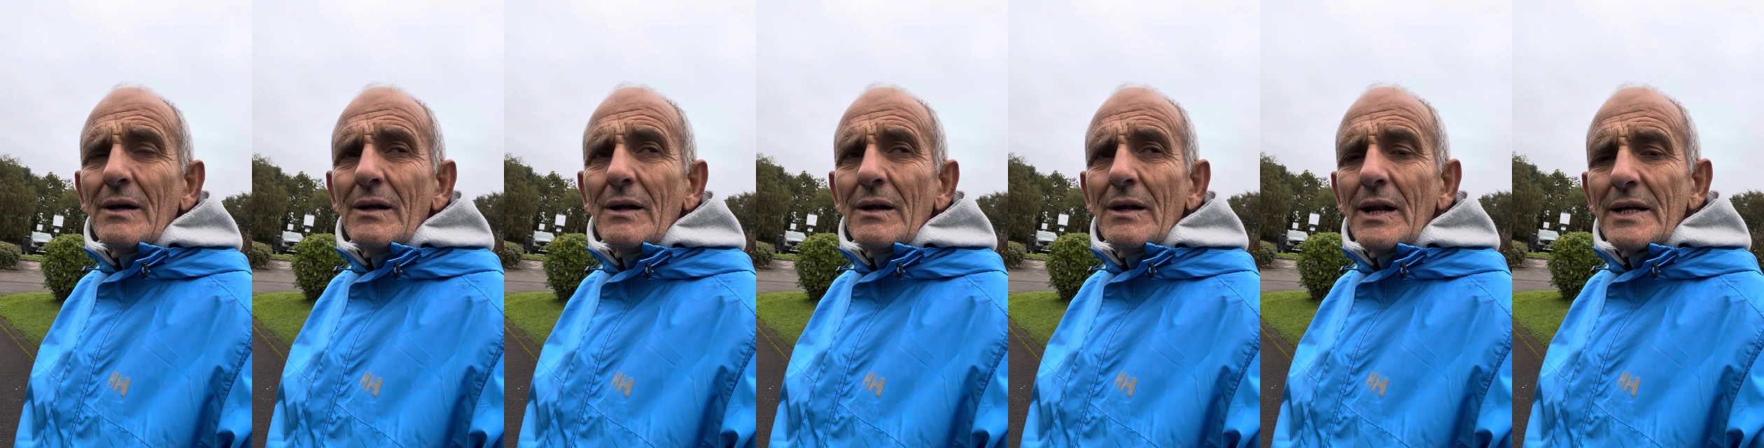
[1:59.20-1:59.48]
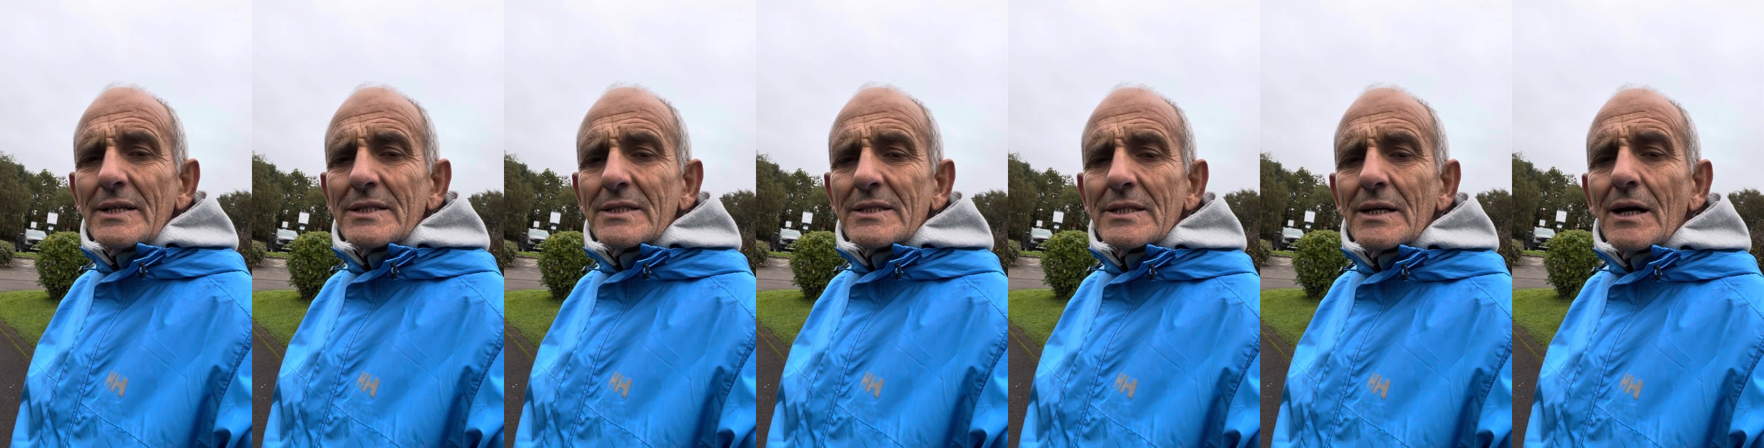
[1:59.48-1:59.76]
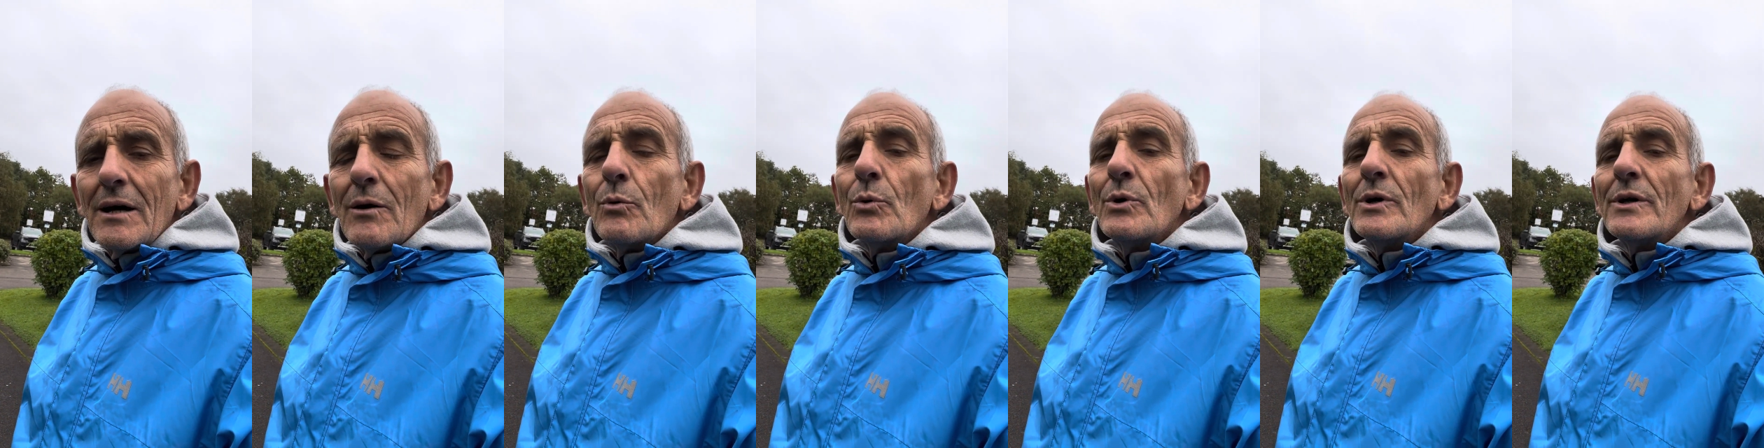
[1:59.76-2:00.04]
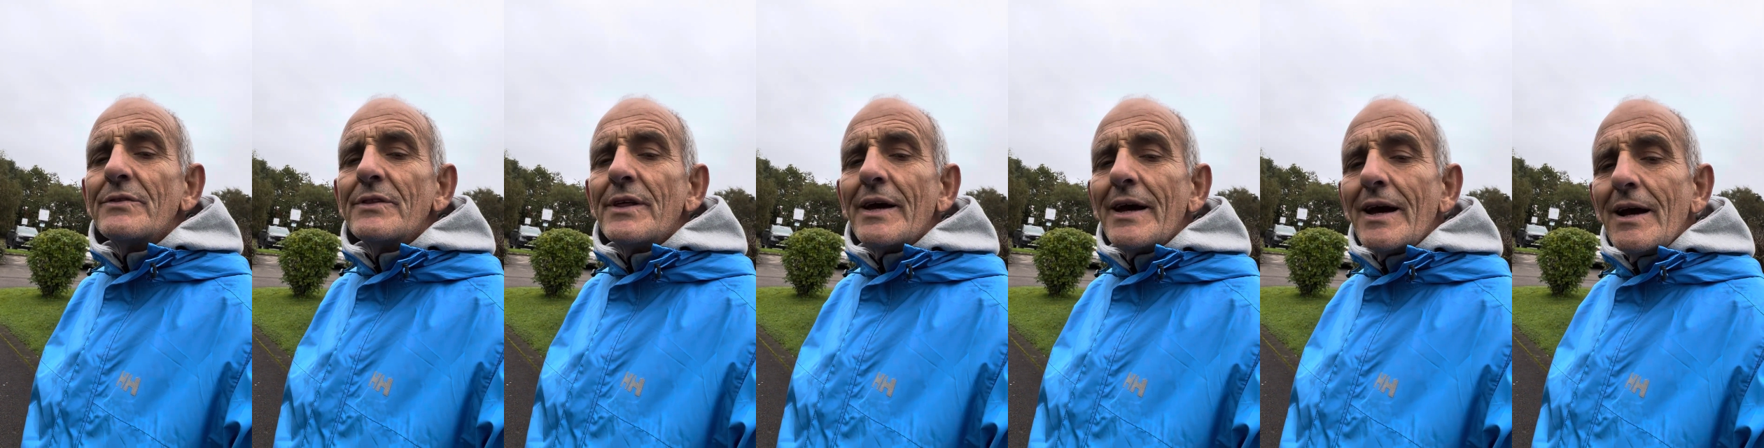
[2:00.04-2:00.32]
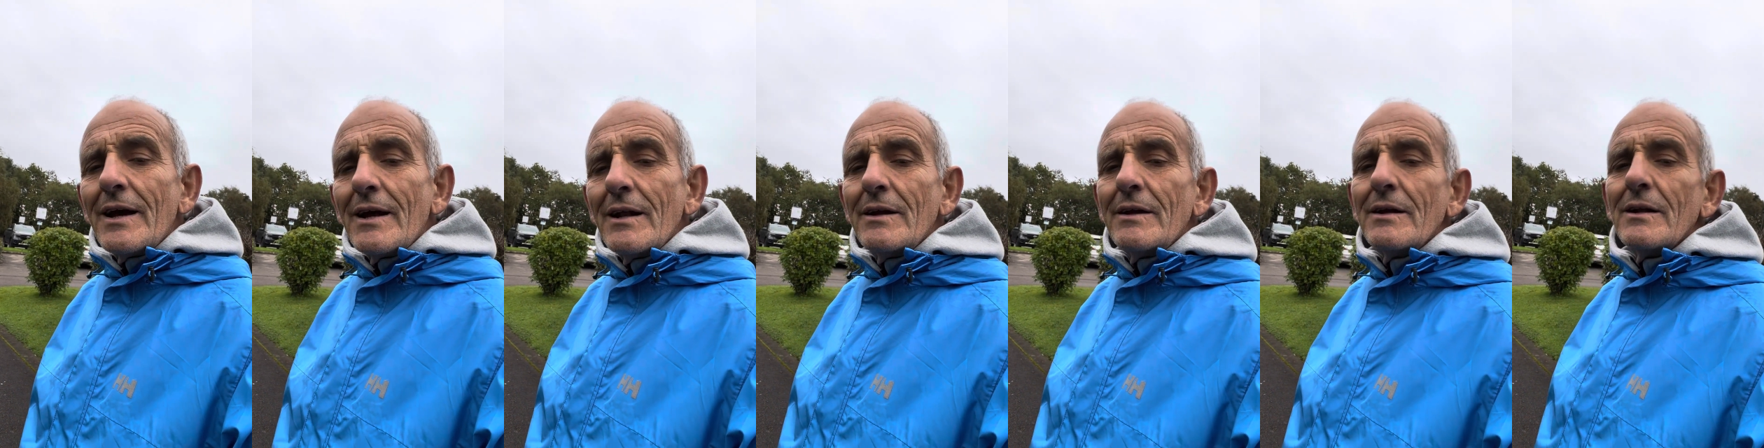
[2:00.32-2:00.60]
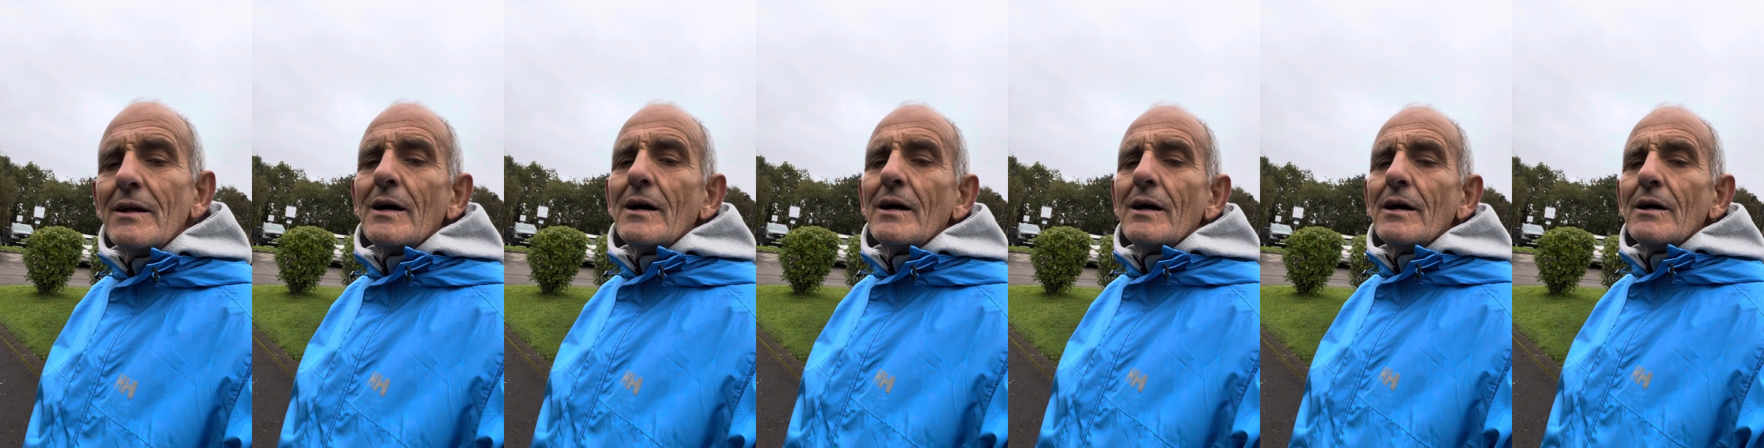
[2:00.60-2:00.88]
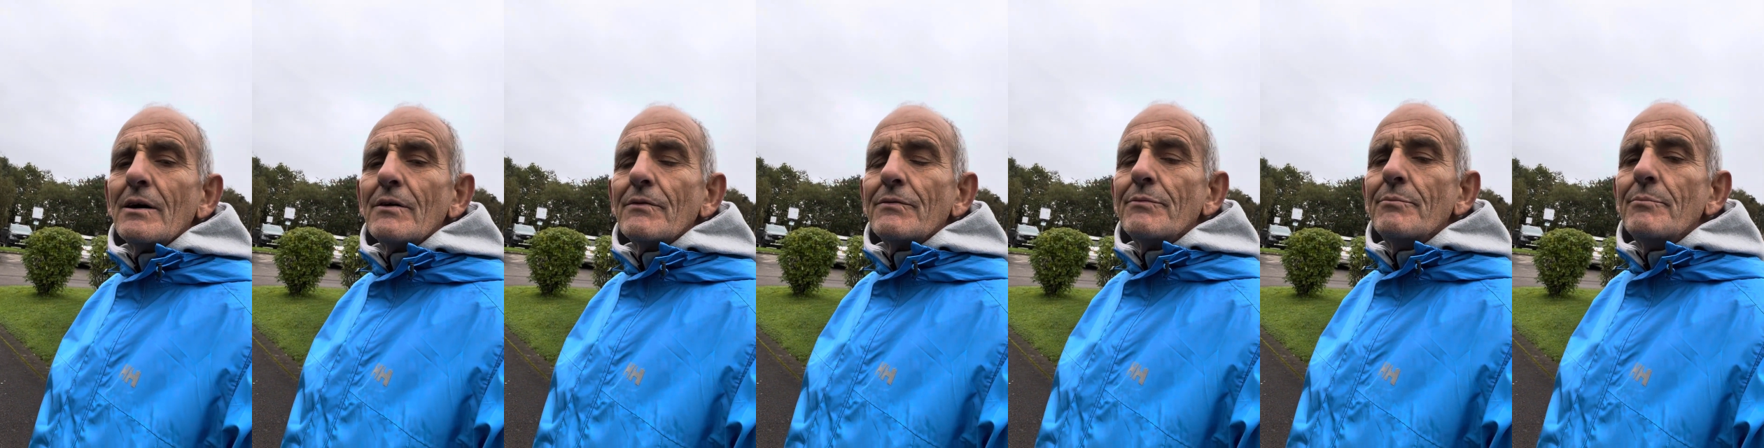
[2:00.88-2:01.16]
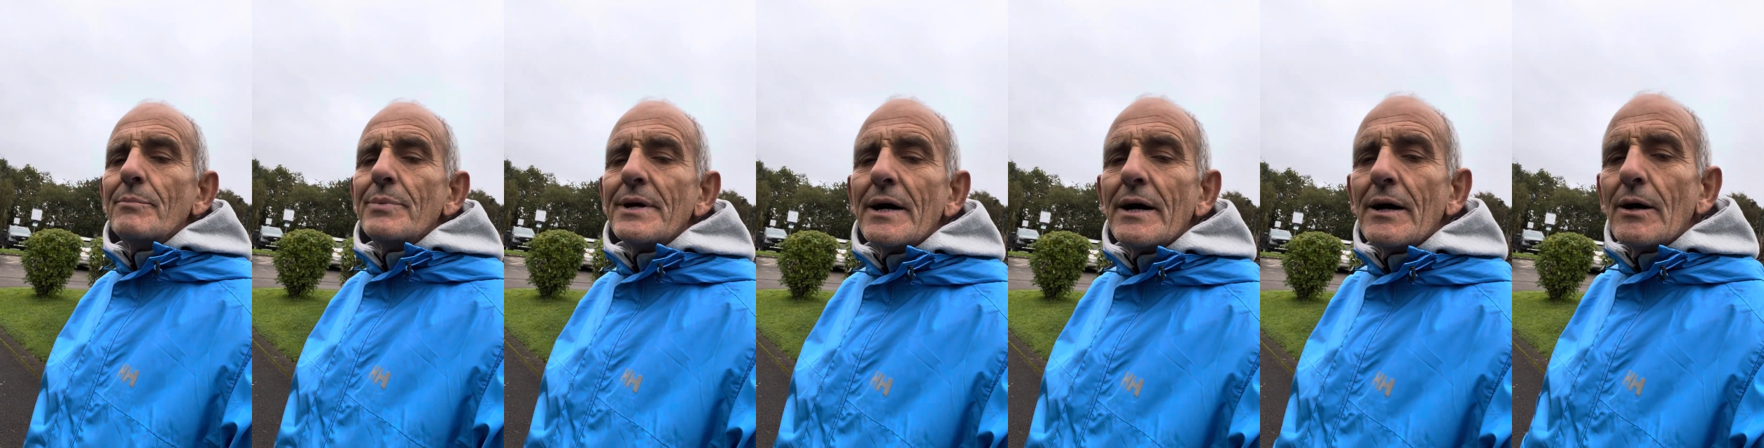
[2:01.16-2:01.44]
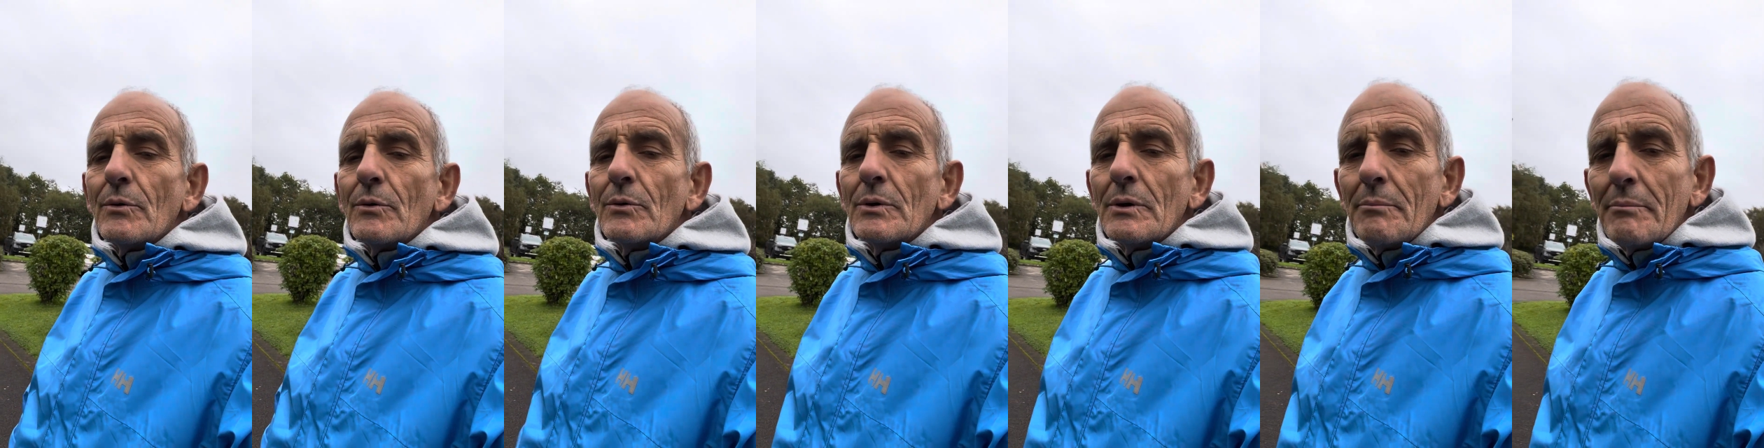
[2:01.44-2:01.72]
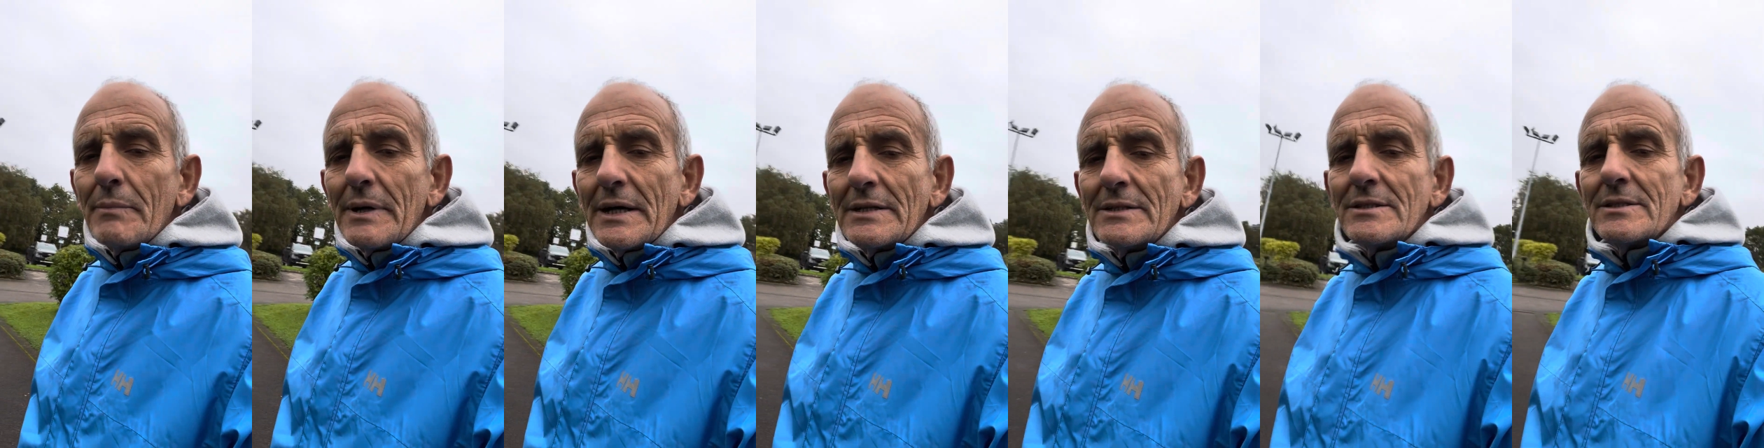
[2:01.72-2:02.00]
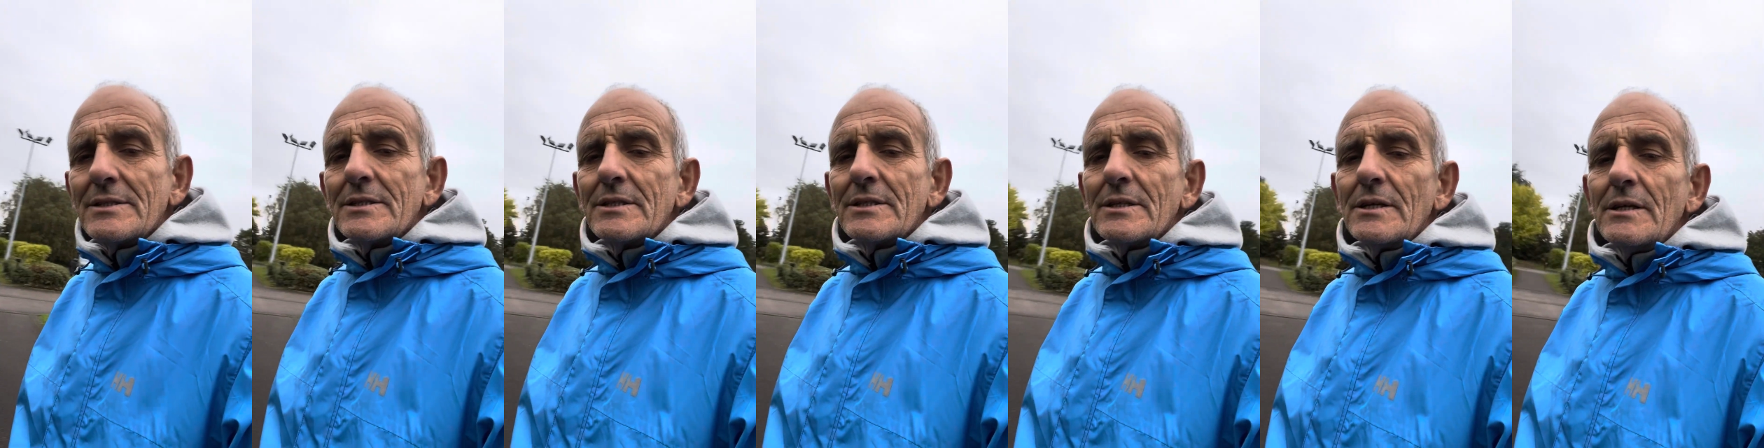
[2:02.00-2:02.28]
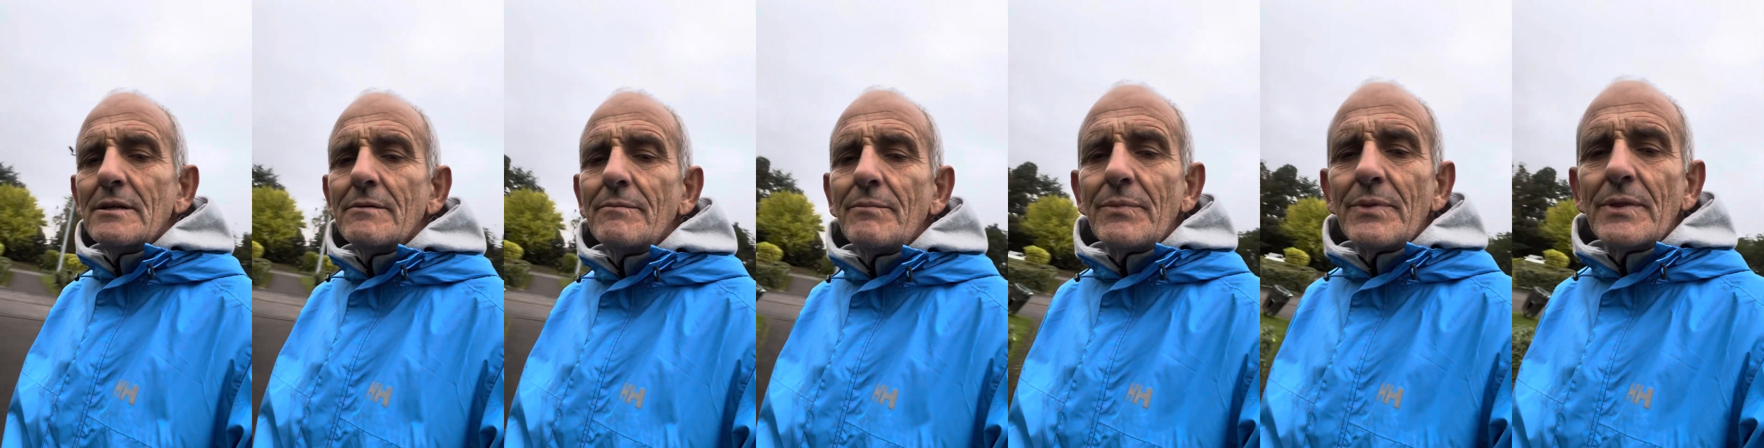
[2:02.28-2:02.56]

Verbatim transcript: Let's our daily life be our medicine